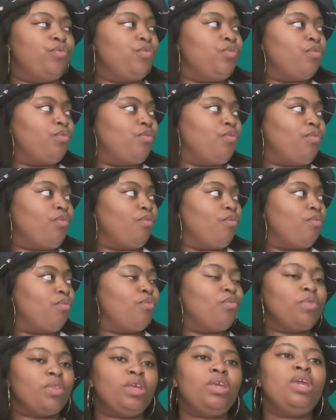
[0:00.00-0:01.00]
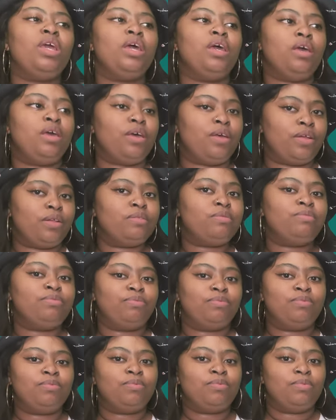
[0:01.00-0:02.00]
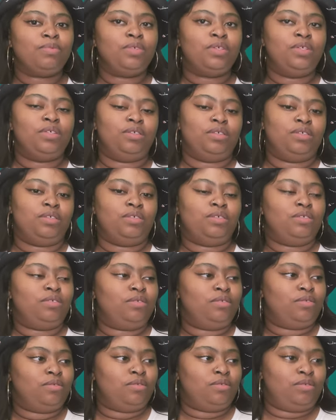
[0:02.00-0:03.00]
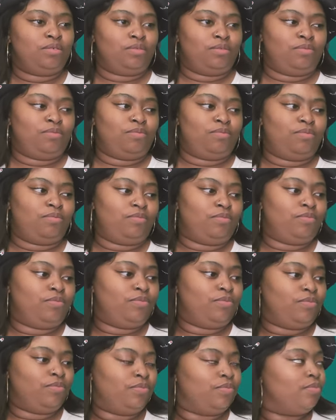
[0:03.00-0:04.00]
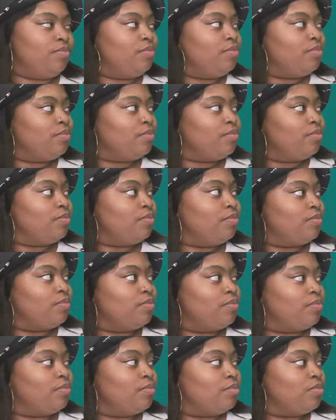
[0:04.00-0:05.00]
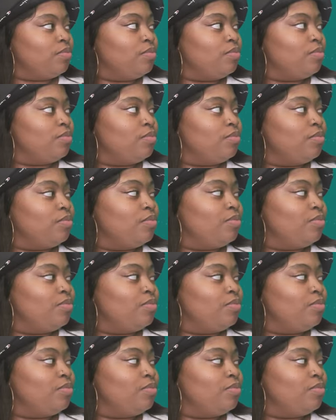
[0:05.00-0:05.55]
(not speaking)